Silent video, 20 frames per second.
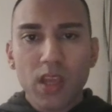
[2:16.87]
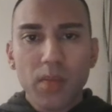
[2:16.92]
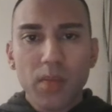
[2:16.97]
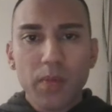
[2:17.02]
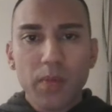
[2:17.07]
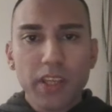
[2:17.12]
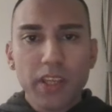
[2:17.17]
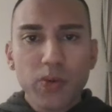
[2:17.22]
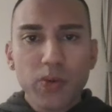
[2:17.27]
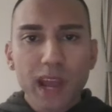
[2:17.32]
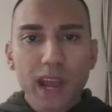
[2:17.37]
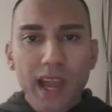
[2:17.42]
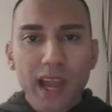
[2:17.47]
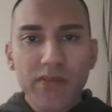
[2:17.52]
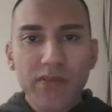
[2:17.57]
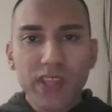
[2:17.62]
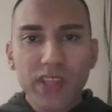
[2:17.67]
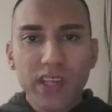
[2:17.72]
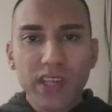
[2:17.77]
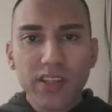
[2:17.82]
But you
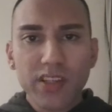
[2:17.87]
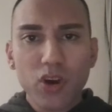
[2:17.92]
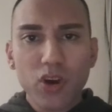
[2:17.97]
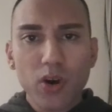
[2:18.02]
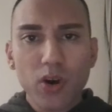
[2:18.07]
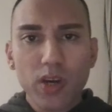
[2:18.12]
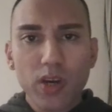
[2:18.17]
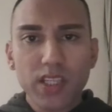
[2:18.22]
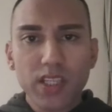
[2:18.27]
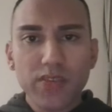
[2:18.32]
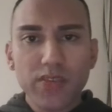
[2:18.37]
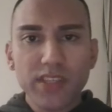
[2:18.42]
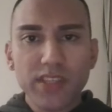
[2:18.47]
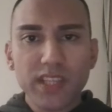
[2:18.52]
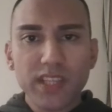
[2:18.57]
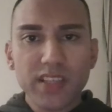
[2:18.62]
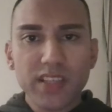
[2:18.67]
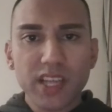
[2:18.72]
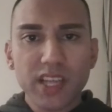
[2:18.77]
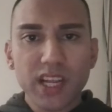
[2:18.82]
have this cognitive
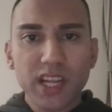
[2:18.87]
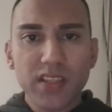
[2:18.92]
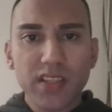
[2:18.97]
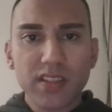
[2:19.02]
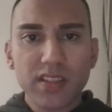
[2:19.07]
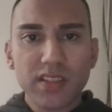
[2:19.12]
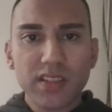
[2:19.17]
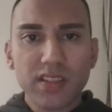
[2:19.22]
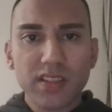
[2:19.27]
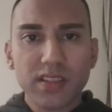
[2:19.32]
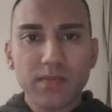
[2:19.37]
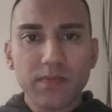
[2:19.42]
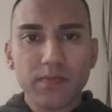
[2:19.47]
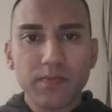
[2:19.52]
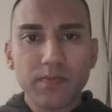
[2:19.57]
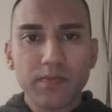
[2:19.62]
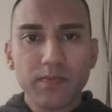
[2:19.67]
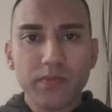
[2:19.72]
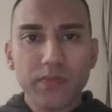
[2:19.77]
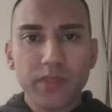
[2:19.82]
dissonance,
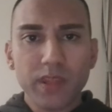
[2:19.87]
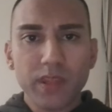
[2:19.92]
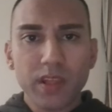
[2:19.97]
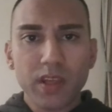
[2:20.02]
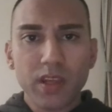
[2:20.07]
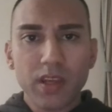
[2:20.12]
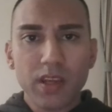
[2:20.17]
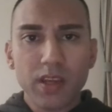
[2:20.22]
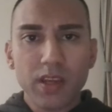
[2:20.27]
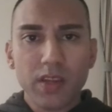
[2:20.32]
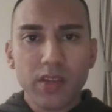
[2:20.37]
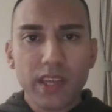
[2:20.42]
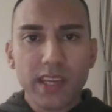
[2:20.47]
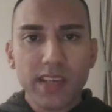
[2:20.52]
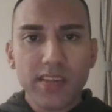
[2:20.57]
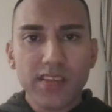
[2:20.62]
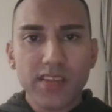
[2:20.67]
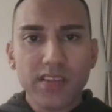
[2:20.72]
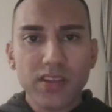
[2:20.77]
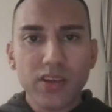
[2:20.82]

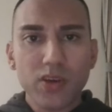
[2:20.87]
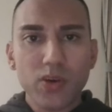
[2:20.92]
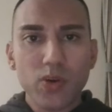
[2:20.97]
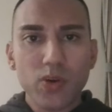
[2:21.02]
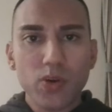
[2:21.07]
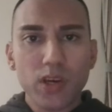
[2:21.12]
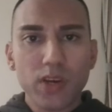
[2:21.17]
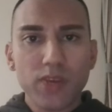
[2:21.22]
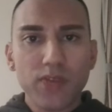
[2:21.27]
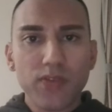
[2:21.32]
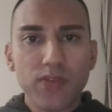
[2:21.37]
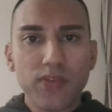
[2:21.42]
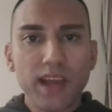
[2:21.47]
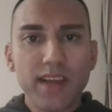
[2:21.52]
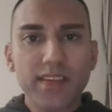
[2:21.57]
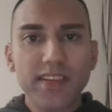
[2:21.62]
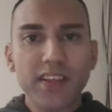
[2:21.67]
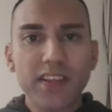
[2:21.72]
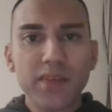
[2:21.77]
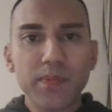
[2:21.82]
these two
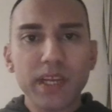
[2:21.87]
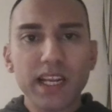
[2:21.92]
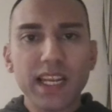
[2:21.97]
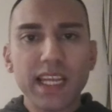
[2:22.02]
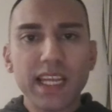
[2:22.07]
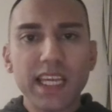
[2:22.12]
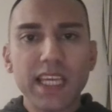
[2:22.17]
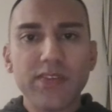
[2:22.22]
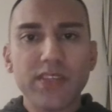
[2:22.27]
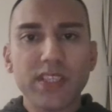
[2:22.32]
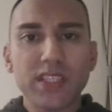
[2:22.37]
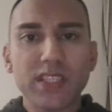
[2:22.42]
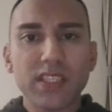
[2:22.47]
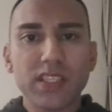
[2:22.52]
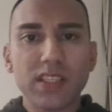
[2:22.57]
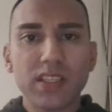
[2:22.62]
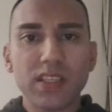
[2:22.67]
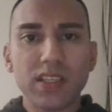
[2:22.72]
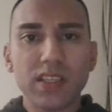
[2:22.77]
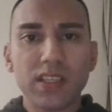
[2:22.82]
conflicting
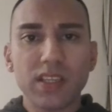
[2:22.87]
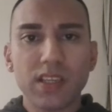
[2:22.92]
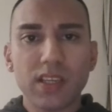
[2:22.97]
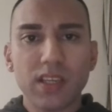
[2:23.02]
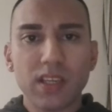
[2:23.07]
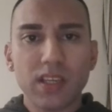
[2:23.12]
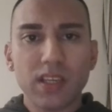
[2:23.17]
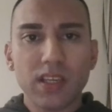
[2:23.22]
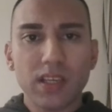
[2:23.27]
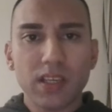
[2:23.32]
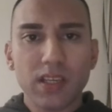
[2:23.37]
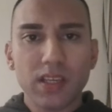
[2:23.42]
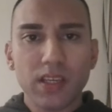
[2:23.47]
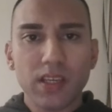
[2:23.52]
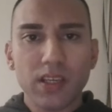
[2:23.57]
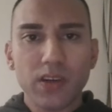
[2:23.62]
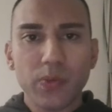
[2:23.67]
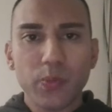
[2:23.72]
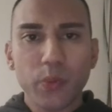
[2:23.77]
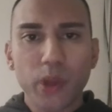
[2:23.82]
beliefs,
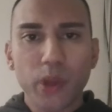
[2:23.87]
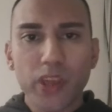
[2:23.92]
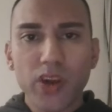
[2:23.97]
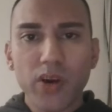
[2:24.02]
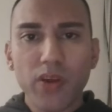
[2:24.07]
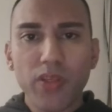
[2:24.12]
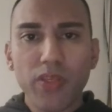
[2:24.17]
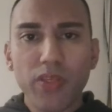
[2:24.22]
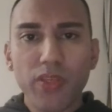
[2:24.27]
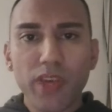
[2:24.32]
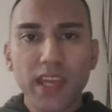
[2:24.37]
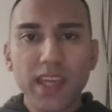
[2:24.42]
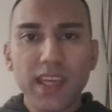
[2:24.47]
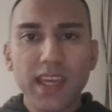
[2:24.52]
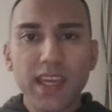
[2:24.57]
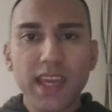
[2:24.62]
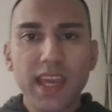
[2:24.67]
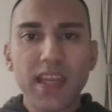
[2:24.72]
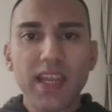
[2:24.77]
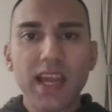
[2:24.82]
where you're
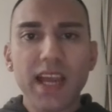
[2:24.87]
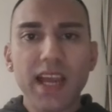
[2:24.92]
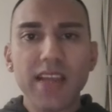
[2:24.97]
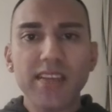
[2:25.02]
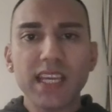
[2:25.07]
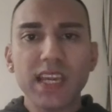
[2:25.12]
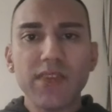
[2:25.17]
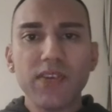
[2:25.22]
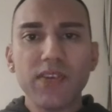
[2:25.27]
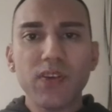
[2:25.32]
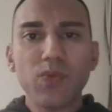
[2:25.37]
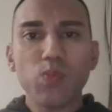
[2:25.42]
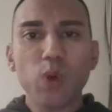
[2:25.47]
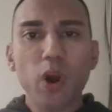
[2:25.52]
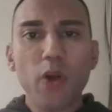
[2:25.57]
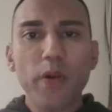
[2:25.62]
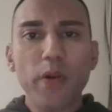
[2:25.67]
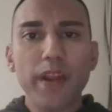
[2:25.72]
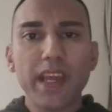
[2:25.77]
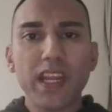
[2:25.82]
thinking and even
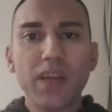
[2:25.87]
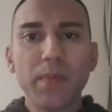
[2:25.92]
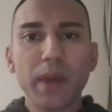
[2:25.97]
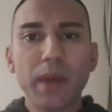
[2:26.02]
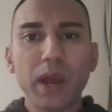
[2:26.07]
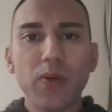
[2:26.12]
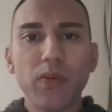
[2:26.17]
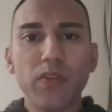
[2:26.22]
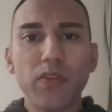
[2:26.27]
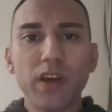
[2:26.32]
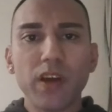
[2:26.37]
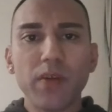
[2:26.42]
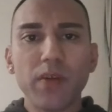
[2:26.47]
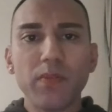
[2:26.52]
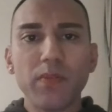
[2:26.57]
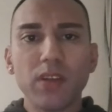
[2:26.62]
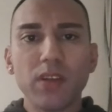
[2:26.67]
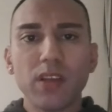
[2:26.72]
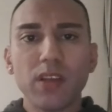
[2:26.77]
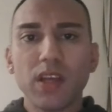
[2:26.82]
worrying about
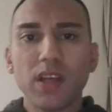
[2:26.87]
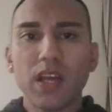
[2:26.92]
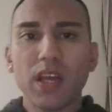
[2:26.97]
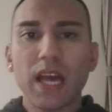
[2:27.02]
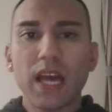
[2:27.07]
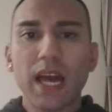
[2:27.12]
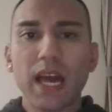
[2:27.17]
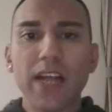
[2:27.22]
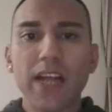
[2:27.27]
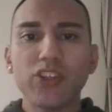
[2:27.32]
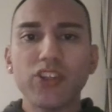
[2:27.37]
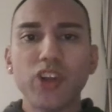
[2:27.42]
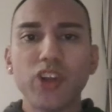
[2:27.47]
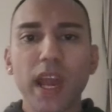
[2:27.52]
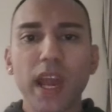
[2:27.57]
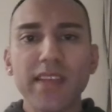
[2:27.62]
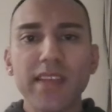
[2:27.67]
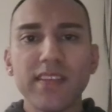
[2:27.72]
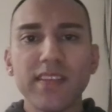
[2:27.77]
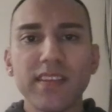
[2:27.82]
them, and you're
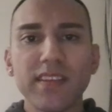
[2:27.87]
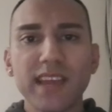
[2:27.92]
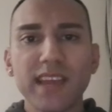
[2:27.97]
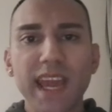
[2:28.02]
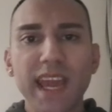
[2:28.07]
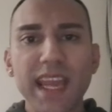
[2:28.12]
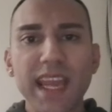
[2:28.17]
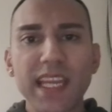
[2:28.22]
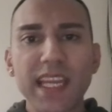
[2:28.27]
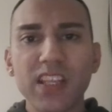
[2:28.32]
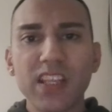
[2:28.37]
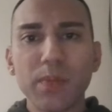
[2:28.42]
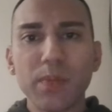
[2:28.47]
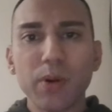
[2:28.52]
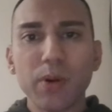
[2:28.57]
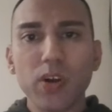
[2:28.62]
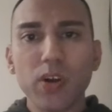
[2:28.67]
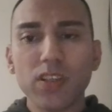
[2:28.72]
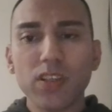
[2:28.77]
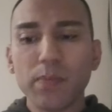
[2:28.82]
entertaining the
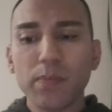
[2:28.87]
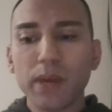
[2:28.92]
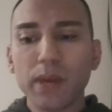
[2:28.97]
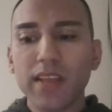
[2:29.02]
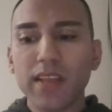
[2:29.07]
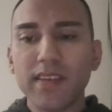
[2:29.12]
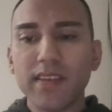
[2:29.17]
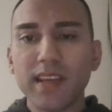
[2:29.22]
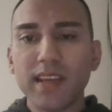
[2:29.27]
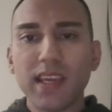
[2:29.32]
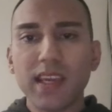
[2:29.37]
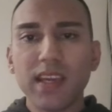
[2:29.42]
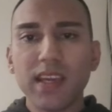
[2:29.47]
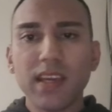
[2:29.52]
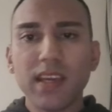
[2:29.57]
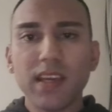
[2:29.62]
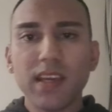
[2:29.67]
possibility